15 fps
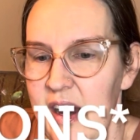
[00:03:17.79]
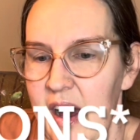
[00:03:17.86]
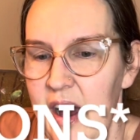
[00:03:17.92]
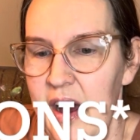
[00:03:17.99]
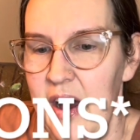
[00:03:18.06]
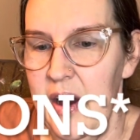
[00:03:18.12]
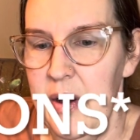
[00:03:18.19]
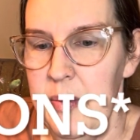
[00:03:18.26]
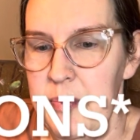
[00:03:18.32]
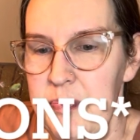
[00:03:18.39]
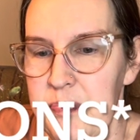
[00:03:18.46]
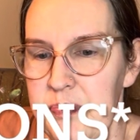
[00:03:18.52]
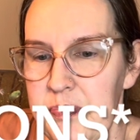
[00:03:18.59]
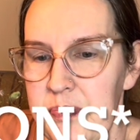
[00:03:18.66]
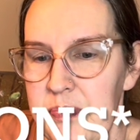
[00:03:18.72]

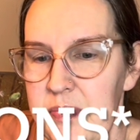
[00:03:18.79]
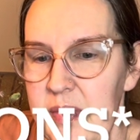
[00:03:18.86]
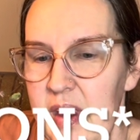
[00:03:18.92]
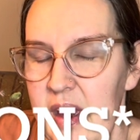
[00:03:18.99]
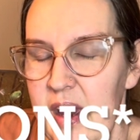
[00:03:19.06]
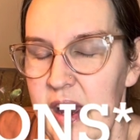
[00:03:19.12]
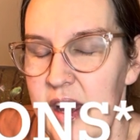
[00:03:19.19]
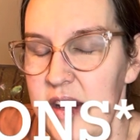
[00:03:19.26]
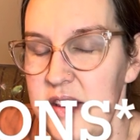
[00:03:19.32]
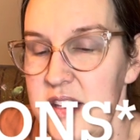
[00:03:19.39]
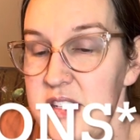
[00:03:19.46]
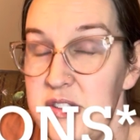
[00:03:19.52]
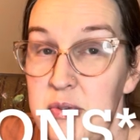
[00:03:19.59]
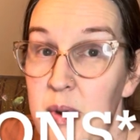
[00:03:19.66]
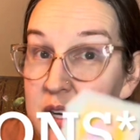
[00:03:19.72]
And
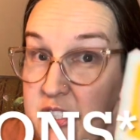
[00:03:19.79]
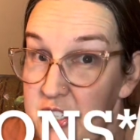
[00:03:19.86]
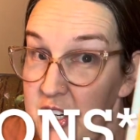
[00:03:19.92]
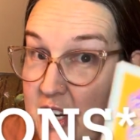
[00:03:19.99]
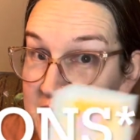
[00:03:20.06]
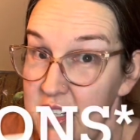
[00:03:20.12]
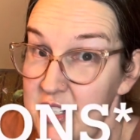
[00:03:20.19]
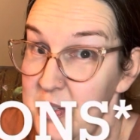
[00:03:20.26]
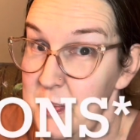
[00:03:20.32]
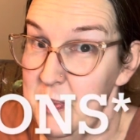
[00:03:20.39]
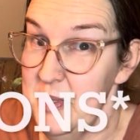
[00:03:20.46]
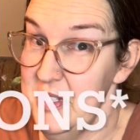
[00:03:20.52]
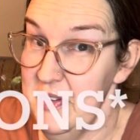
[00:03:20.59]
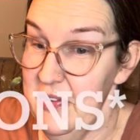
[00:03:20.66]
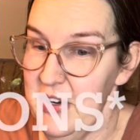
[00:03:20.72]
this question on this
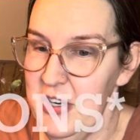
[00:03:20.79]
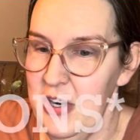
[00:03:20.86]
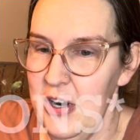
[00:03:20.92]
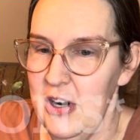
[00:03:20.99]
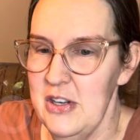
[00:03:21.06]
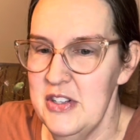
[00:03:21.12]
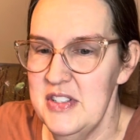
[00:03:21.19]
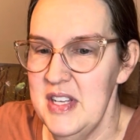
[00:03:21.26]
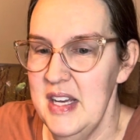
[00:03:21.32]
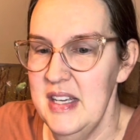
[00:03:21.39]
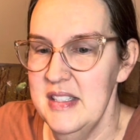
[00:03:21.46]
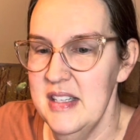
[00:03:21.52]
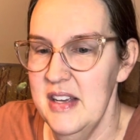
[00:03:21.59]
specific card says,